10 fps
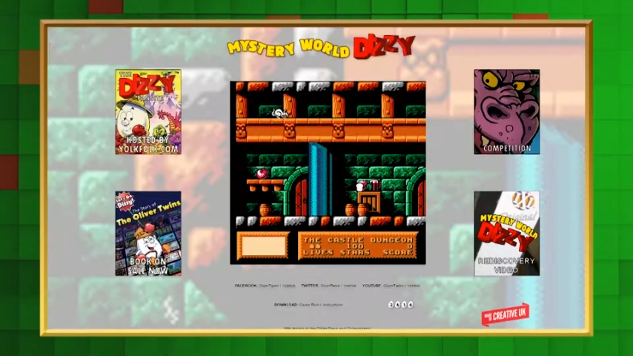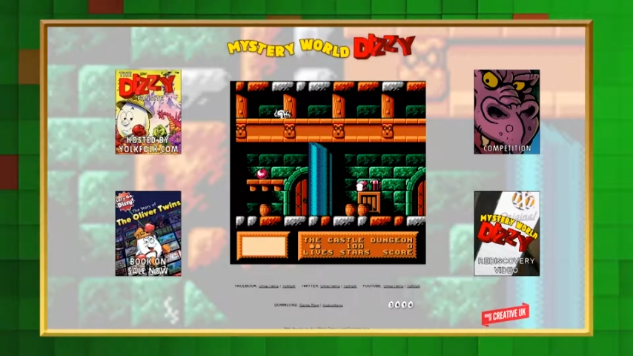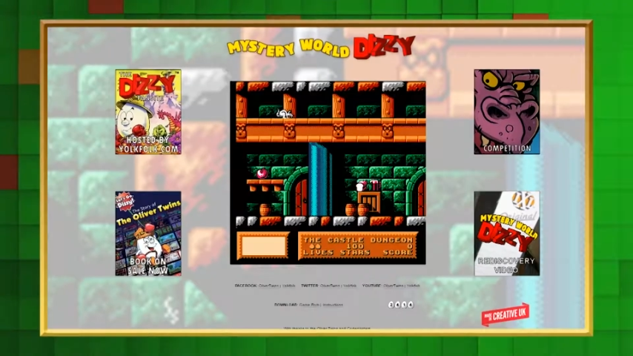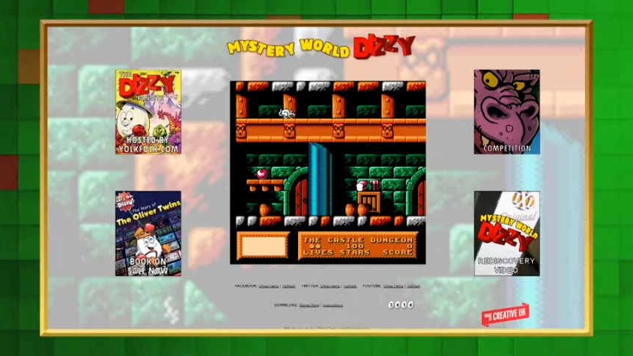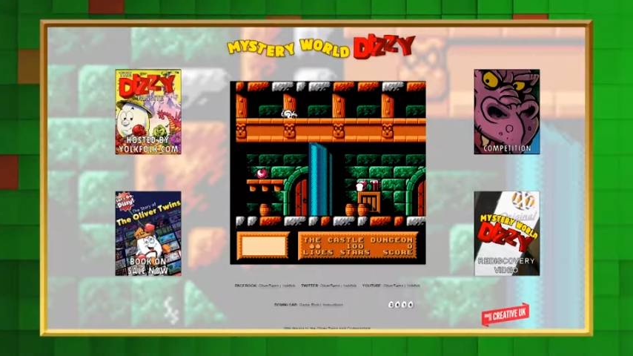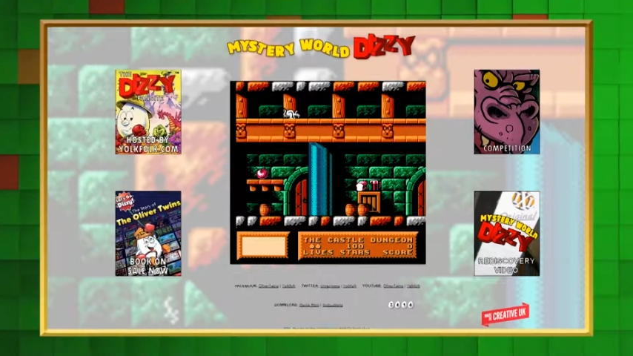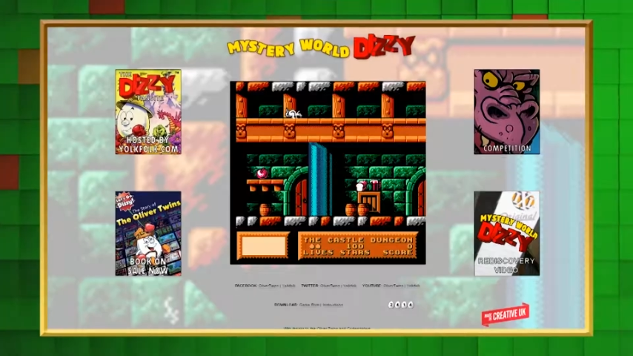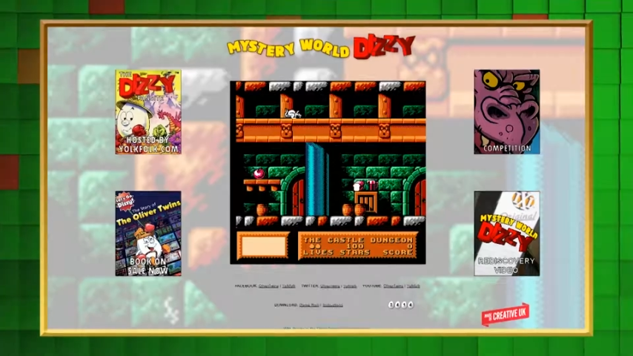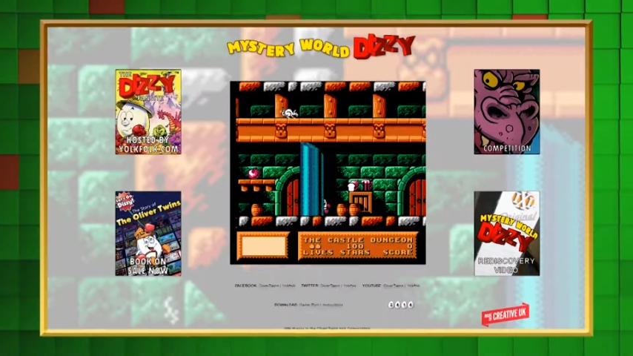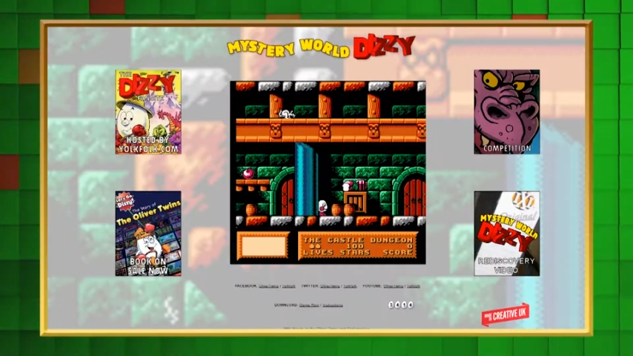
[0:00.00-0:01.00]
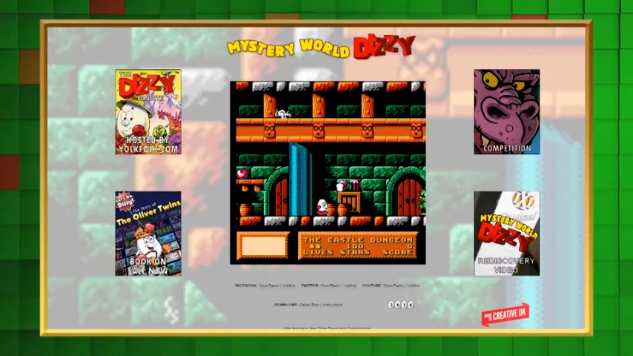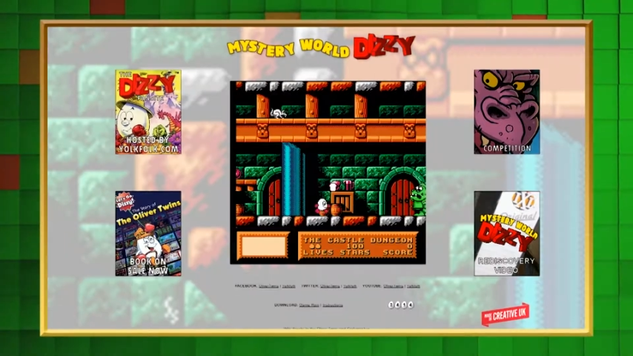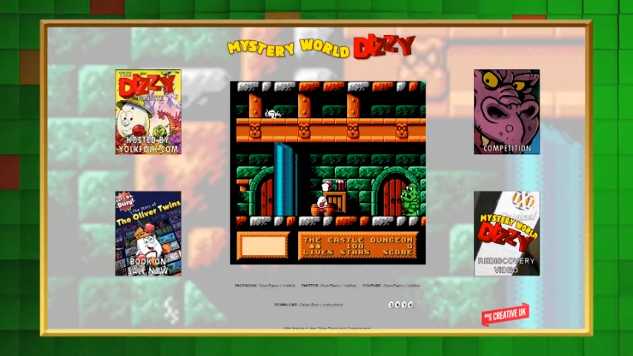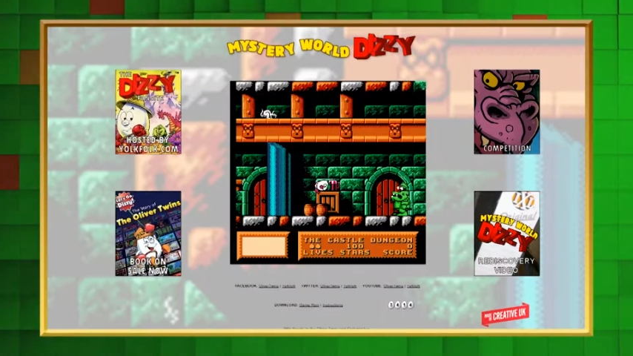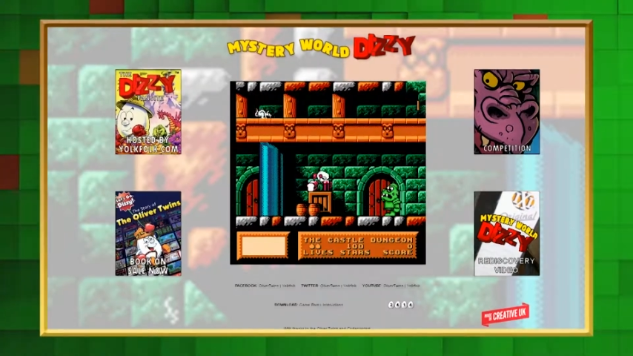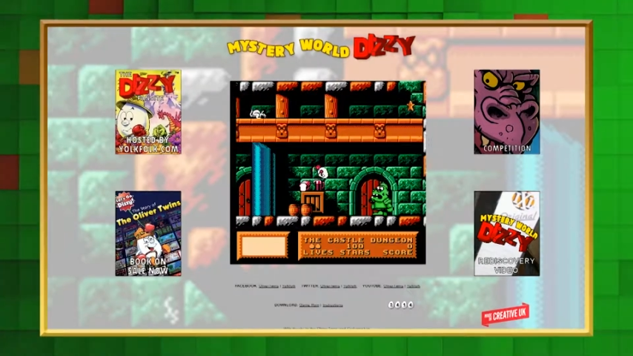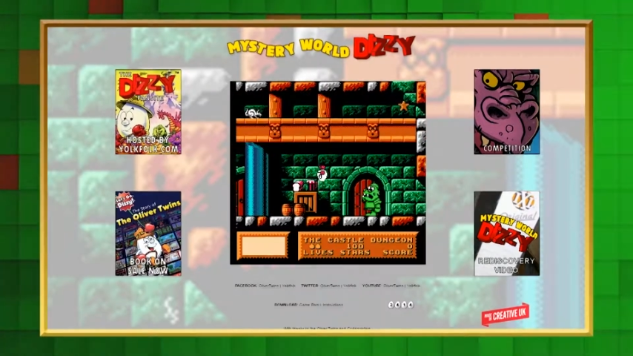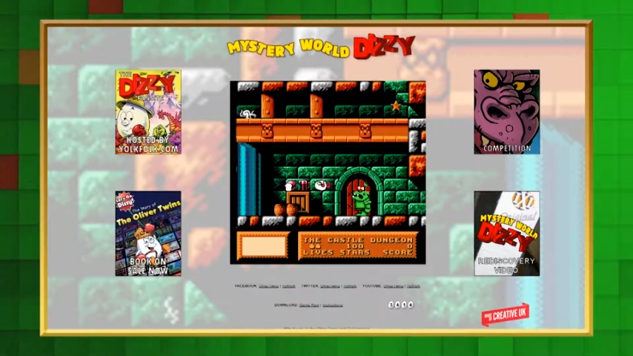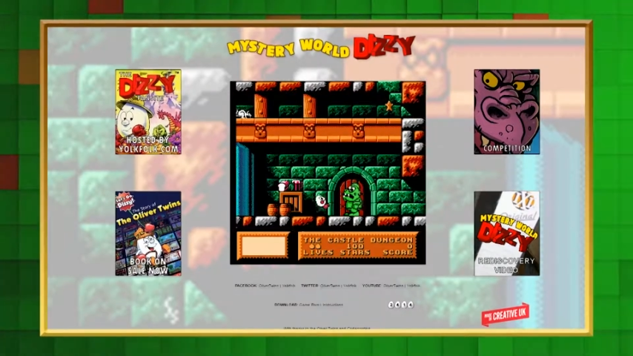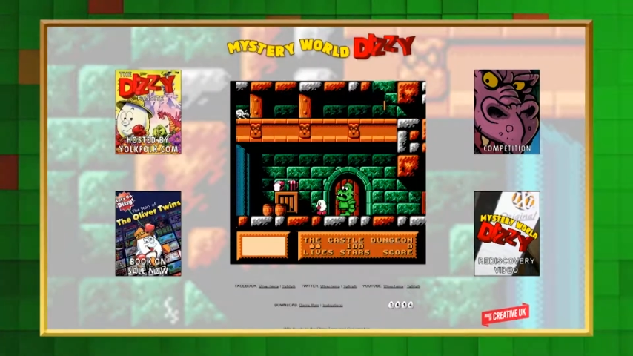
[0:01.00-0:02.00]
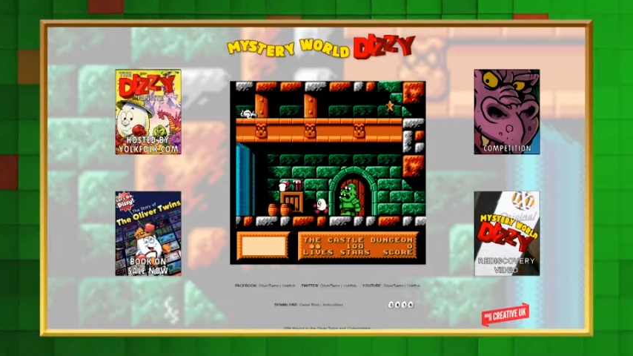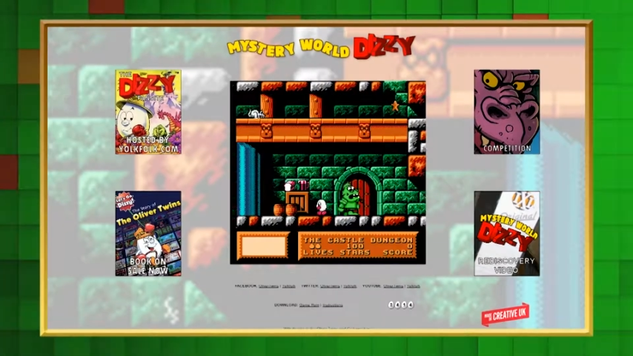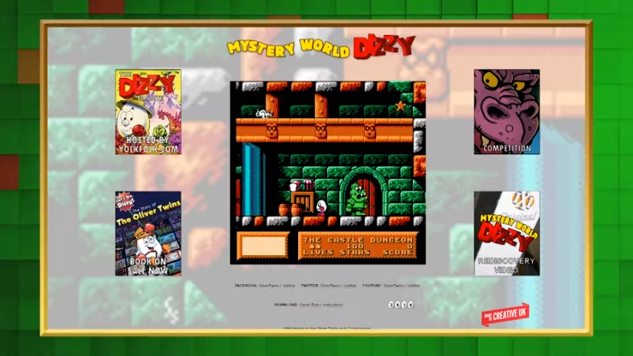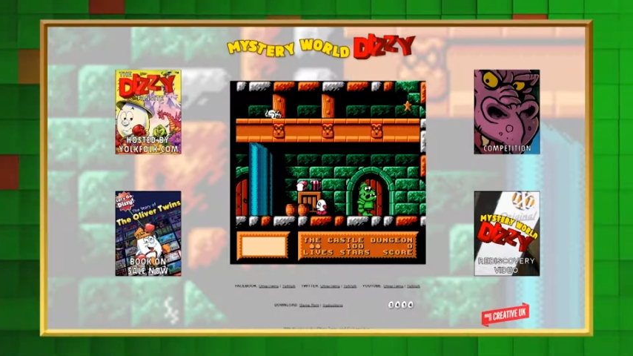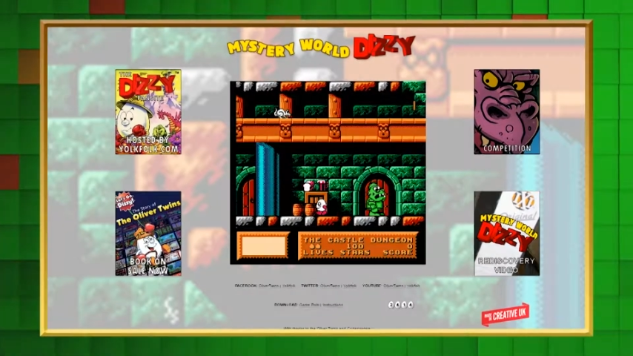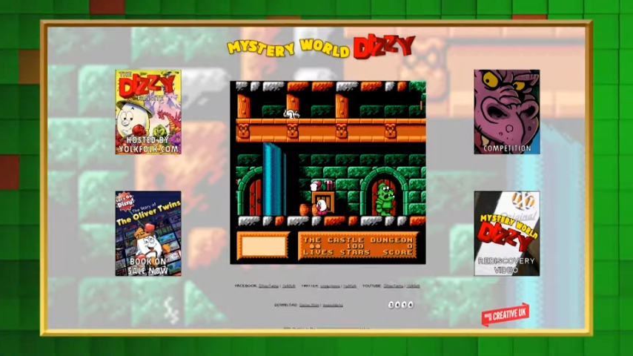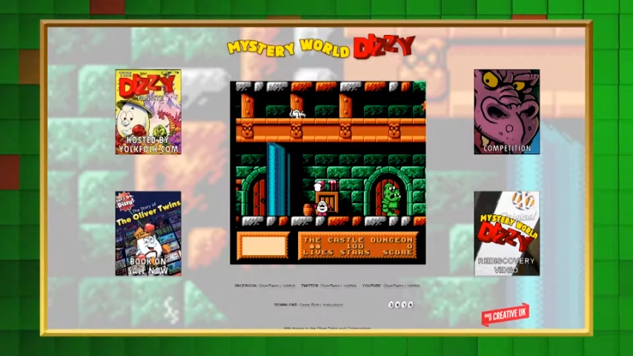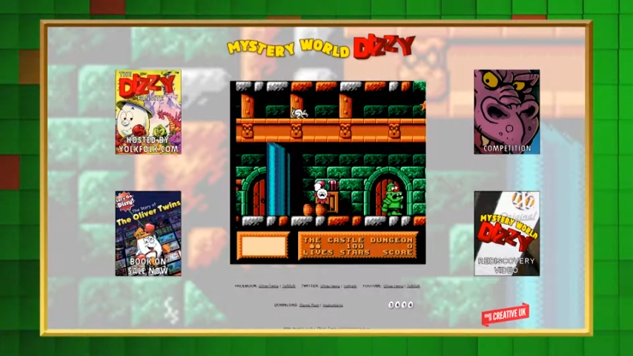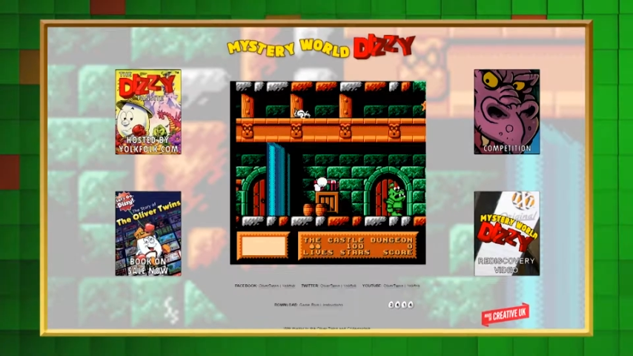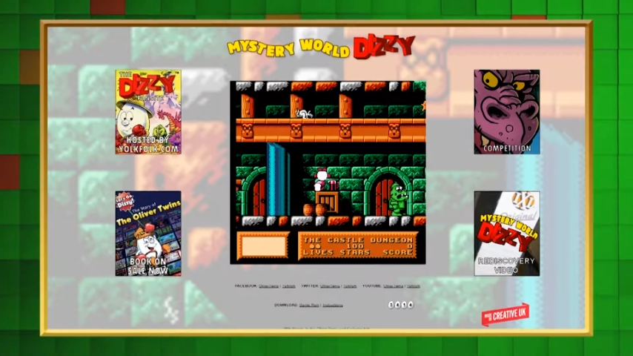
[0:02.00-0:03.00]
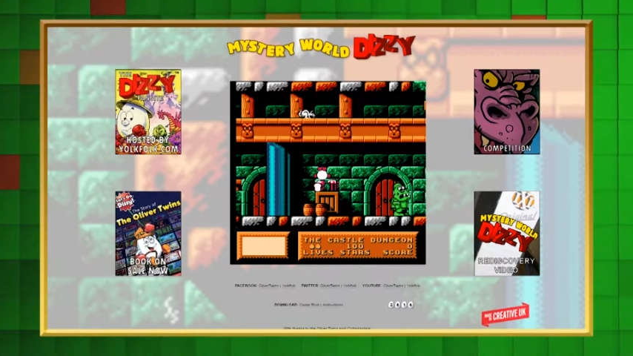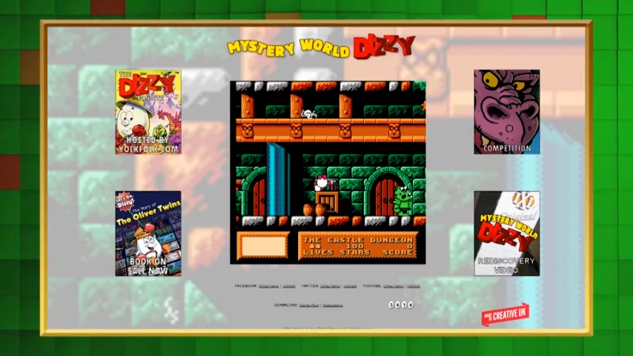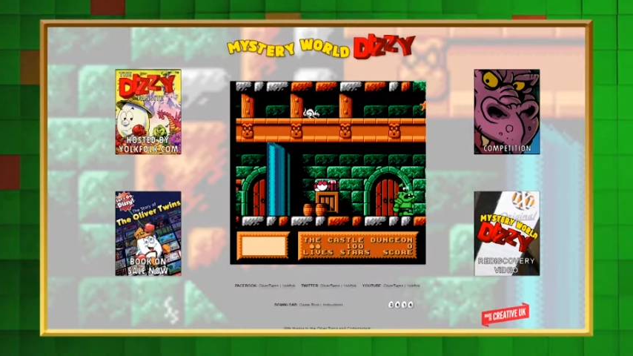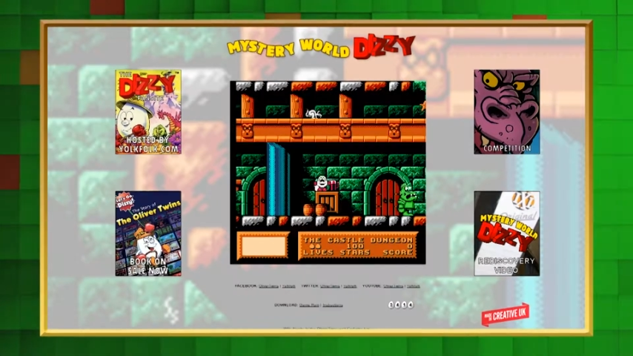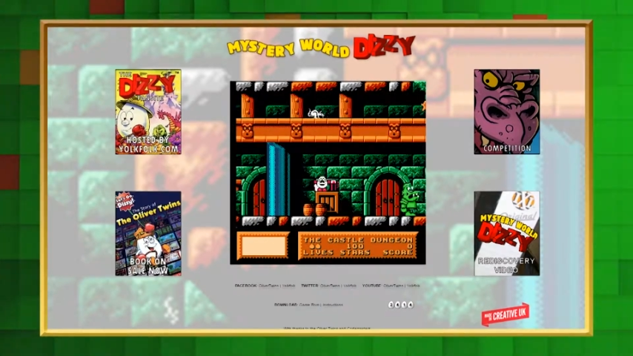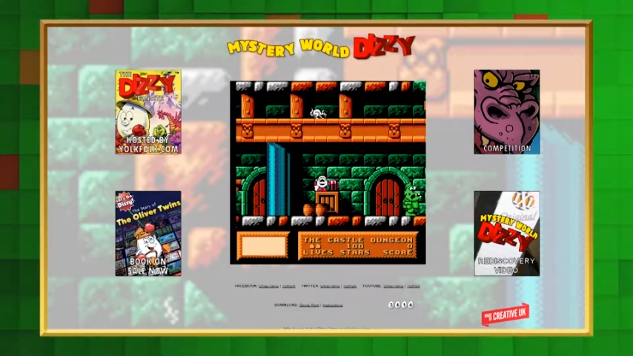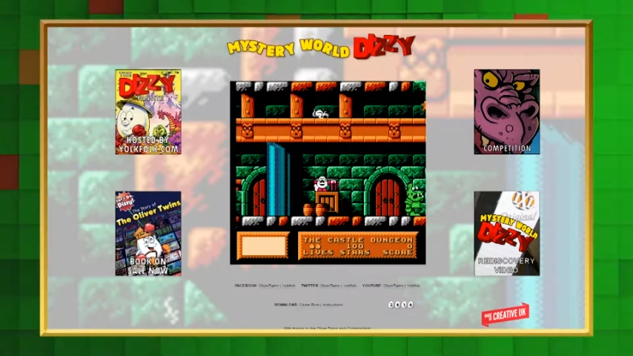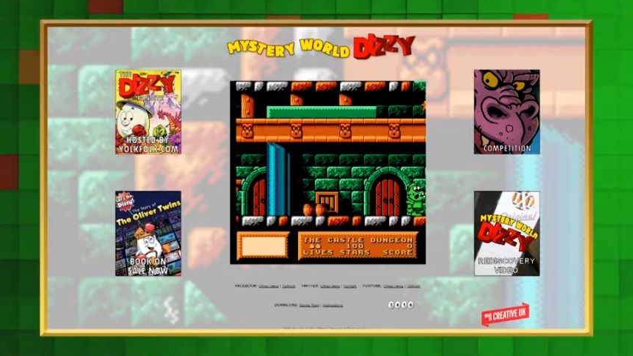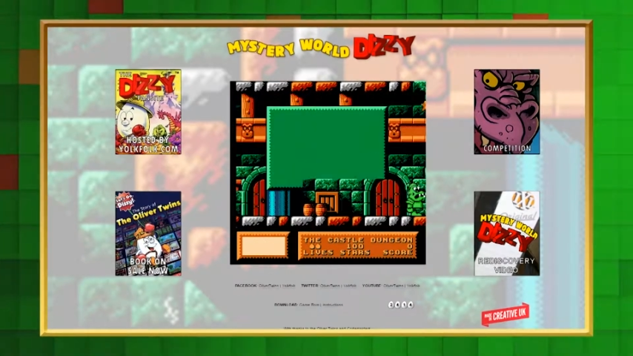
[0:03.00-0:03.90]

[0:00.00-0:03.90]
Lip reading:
No face is visible, so there are no lips to read.